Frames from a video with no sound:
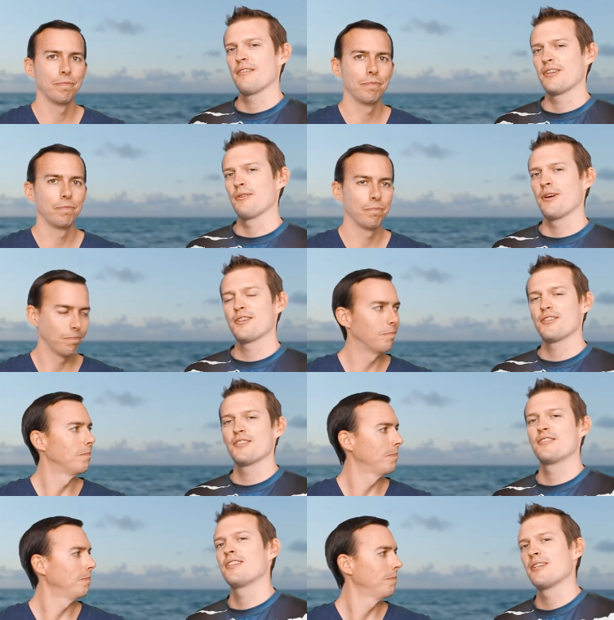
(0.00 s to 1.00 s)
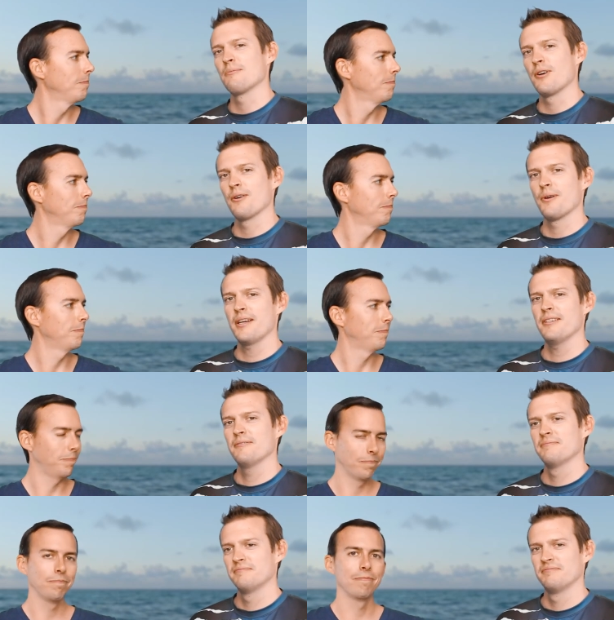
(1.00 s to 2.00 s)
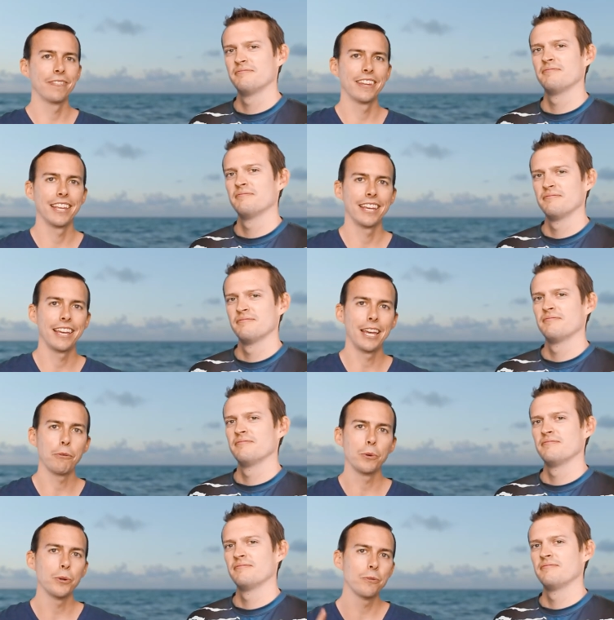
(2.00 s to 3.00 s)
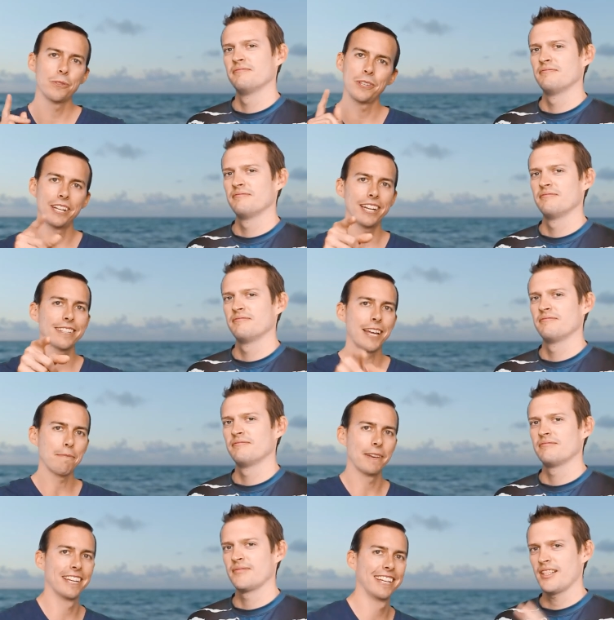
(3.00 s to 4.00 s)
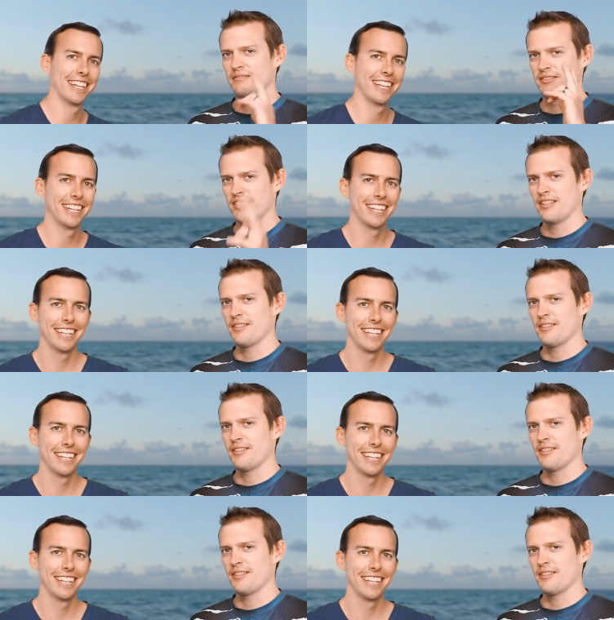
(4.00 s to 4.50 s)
Speaker 1: you have any questions, send them our way and
Speaker 2: we'll see you next time. See you